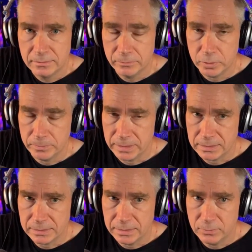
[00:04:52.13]

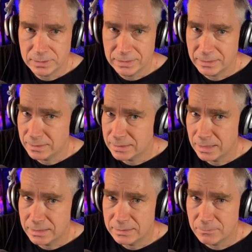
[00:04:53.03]
Perplexity will
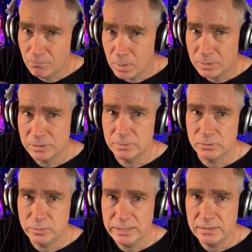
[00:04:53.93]
synthesize multiple
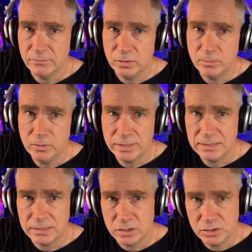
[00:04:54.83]
recent viewpoints
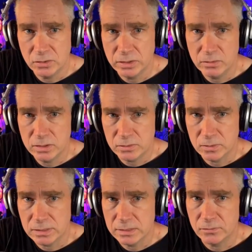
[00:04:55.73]
and show you the
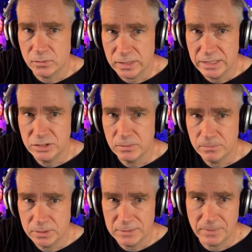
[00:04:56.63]
sources for each
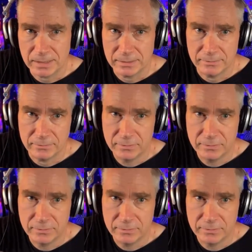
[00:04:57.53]
perspective.